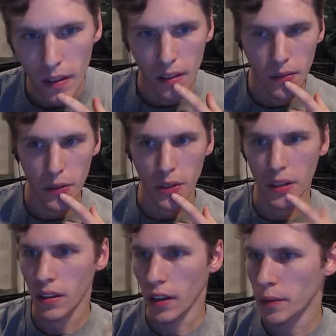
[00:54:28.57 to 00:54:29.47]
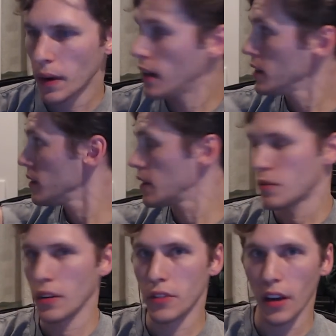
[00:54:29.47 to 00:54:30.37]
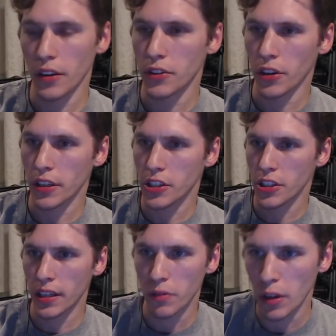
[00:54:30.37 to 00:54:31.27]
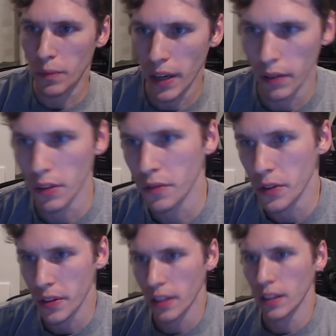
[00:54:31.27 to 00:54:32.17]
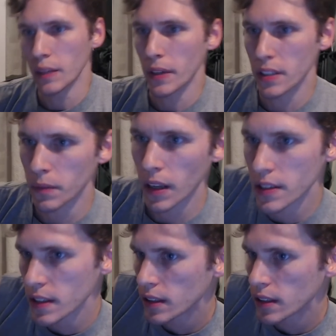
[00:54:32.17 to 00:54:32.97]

What's all the clutter behind you? A, a, a, dirty, shitty room that I refuse to clean because I'm lazy.